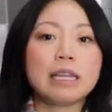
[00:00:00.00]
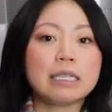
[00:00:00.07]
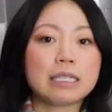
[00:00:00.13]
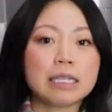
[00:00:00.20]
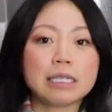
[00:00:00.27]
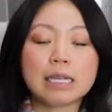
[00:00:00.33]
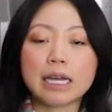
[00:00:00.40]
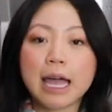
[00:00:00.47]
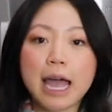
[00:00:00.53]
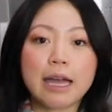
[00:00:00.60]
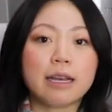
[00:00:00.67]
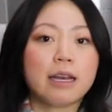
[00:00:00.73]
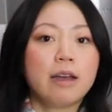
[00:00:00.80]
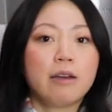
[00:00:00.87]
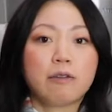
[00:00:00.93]
This is,
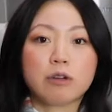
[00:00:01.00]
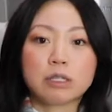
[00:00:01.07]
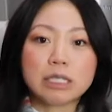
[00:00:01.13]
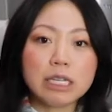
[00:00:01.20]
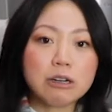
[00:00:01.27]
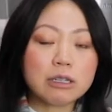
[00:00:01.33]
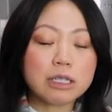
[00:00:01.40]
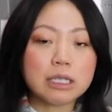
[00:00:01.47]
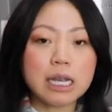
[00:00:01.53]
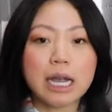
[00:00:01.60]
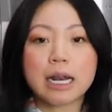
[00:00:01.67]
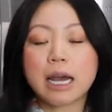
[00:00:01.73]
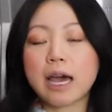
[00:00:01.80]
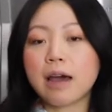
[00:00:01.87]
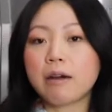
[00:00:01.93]
again, for Secret
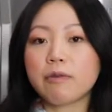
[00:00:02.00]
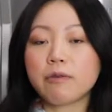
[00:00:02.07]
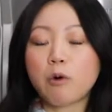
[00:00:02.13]
Santa,